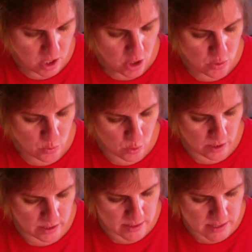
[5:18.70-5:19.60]
The
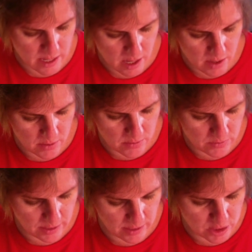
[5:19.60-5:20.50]
organs of
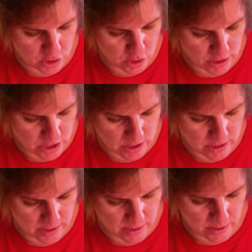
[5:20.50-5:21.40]
excretion
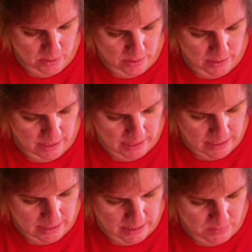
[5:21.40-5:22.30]
include the
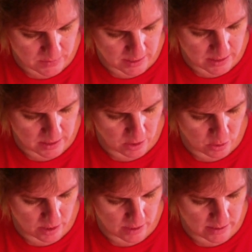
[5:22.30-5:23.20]
kidneys via the
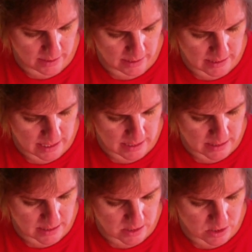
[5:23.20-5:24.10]
urine, the
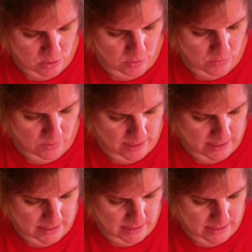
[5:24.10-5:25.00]
intestines through the
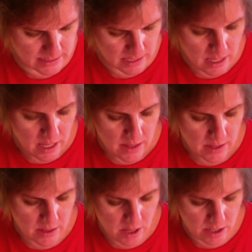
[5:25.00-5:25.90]
feces, the
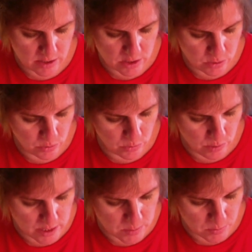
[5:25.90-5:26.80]
lungs through
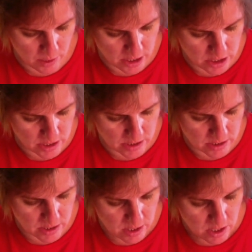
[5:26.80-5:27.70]
respiration,
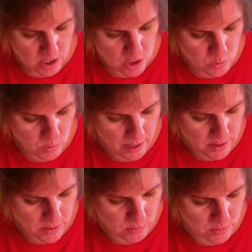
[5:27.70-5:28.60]
sweat
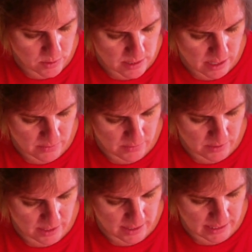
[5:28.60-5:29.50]
through the
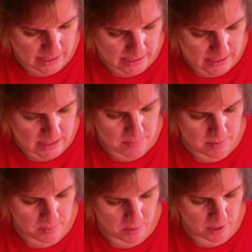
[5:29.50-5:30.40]
salivary glands, and the
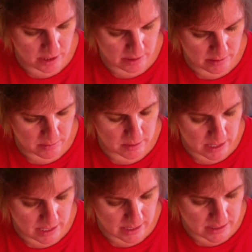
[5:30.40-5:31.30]
mammary
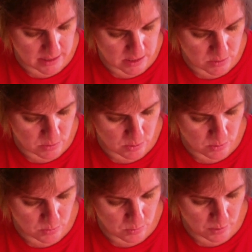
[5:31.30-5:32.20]
glands through
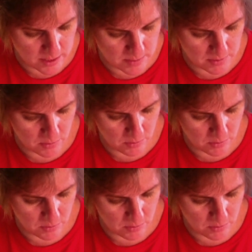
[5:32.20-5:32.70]
breast milk.